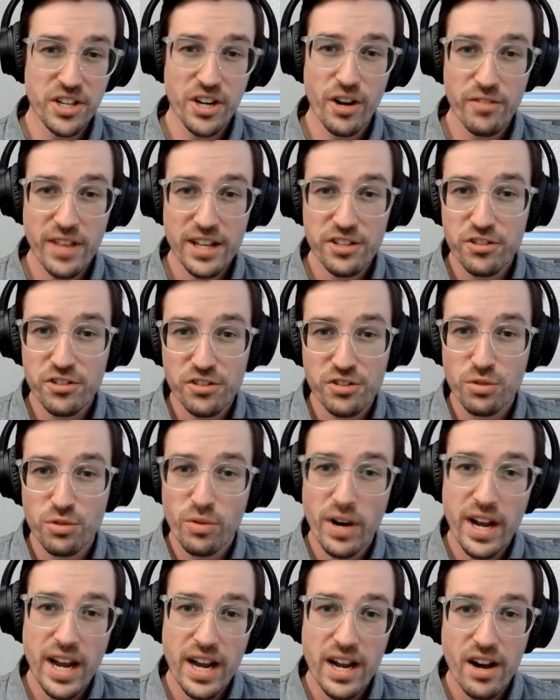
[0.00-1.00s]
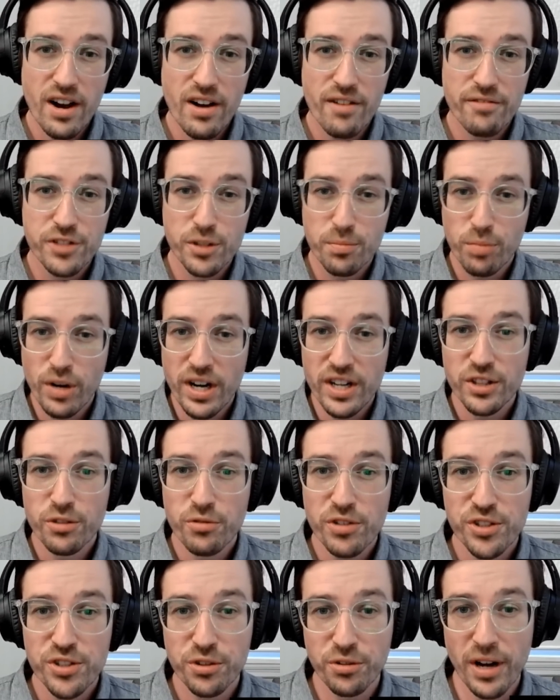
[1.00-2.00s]
you know that's just a way of spreading the
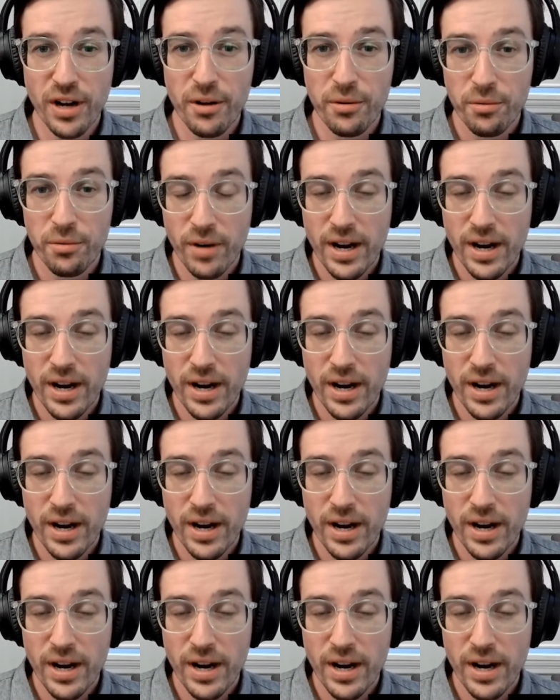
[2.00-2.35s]
risk around